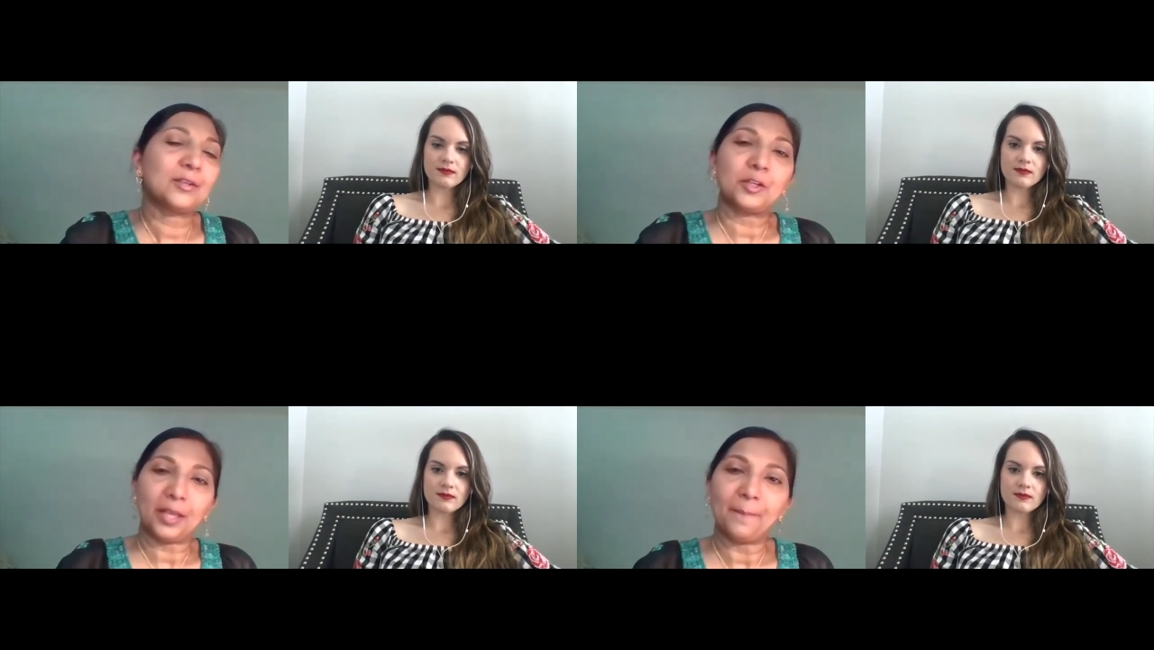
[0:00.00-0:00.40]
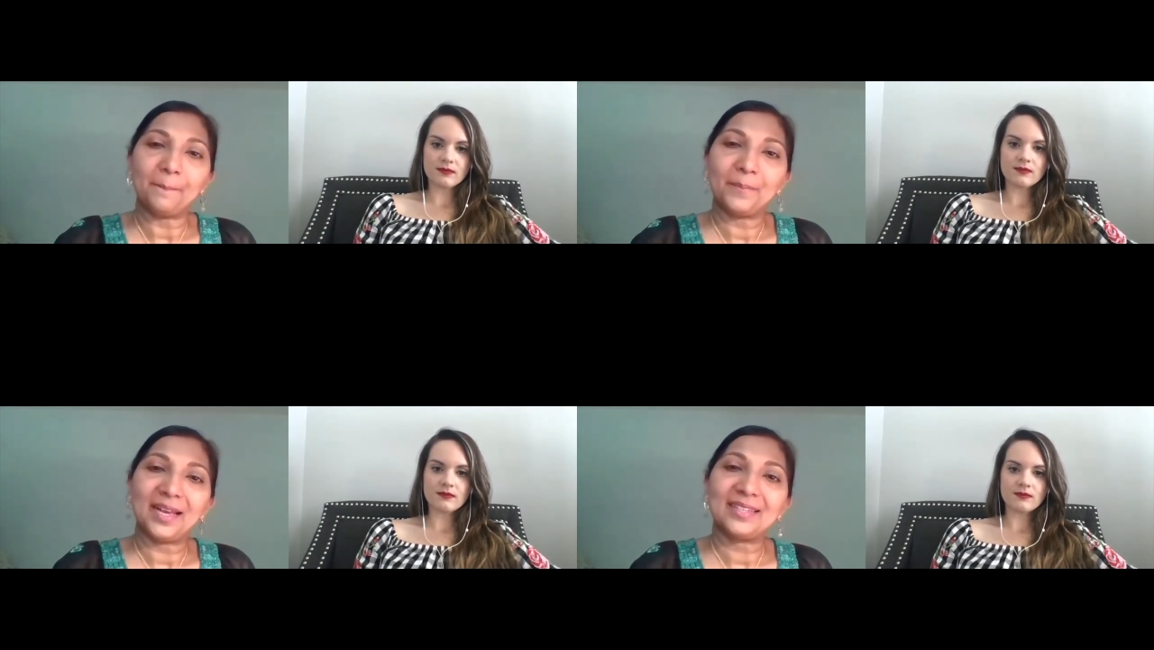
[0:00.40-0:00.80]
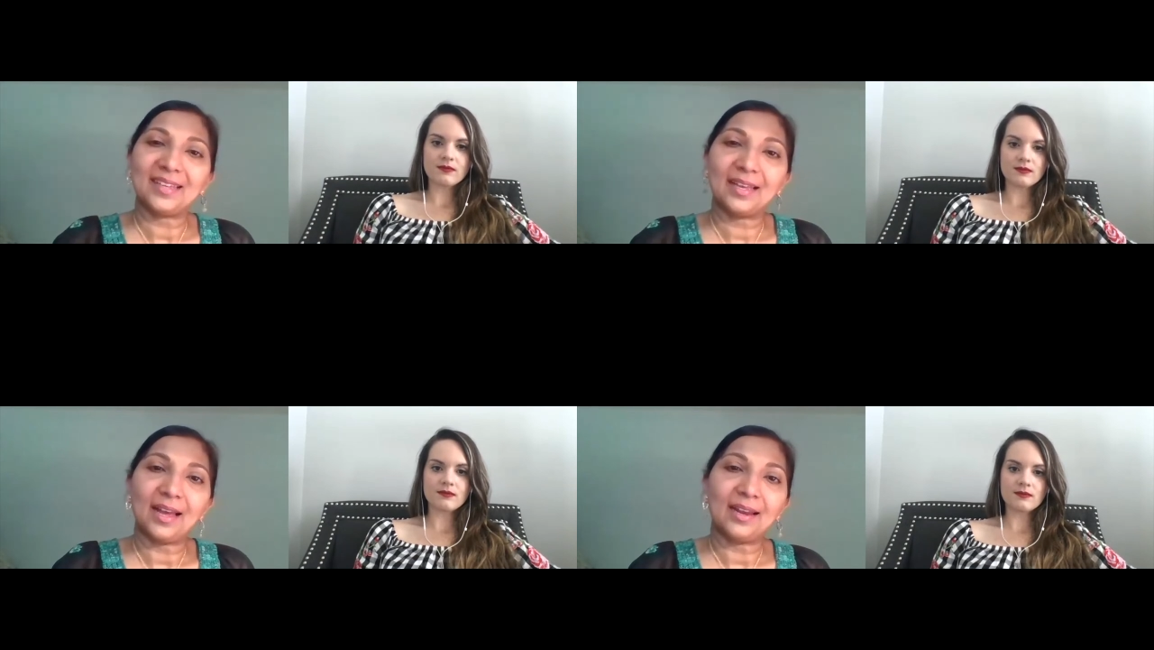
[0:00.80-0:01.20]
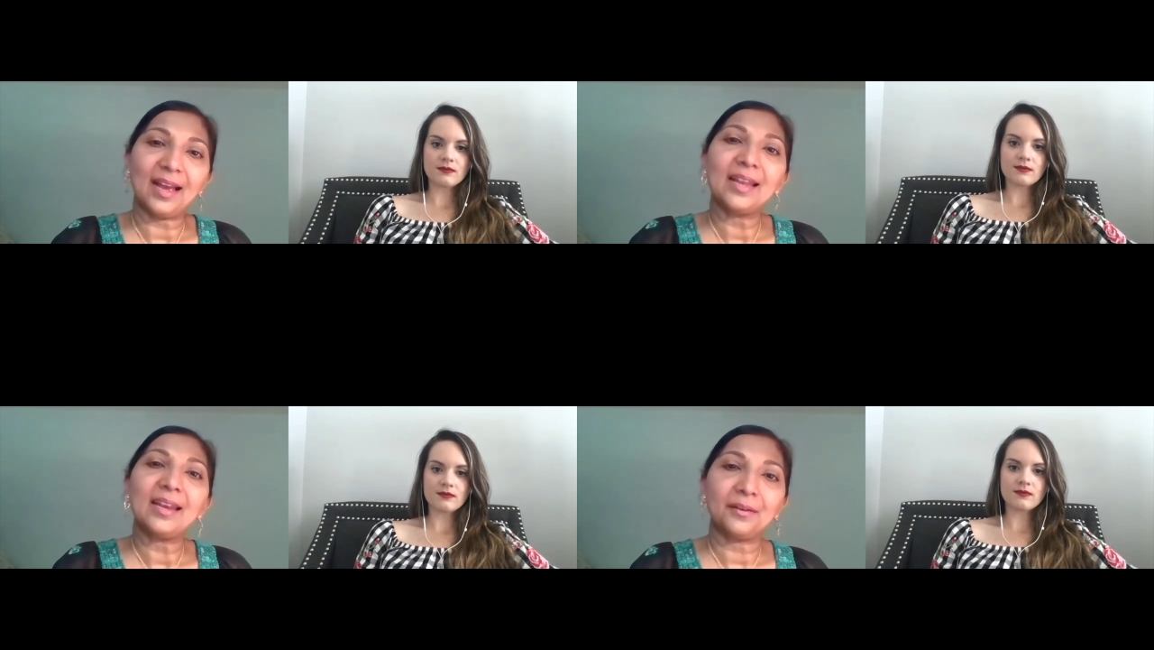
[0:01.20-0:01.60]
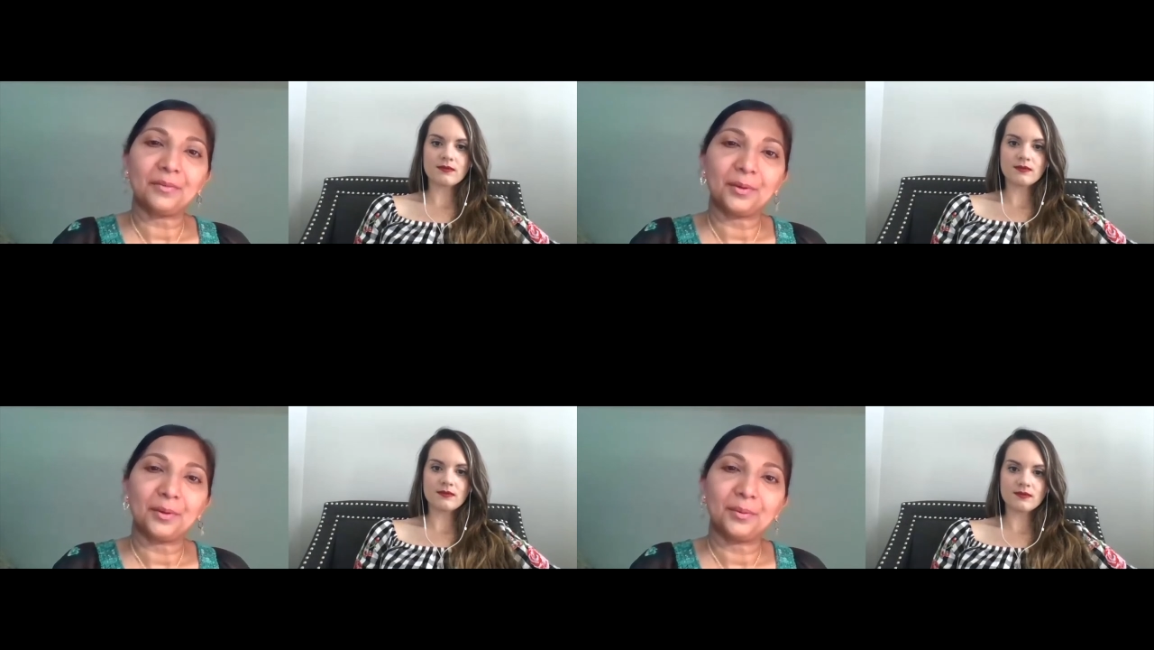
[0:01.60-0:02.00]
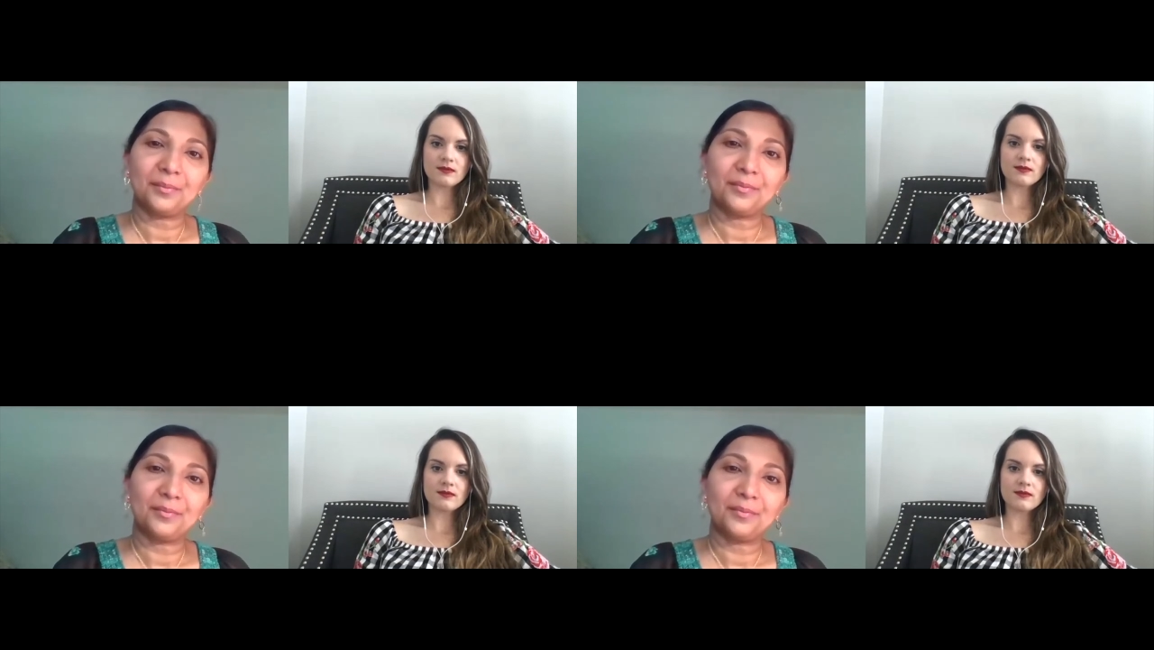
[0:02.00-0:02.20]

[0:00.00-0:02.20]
Speaker 1: to him. I say, God, I love you.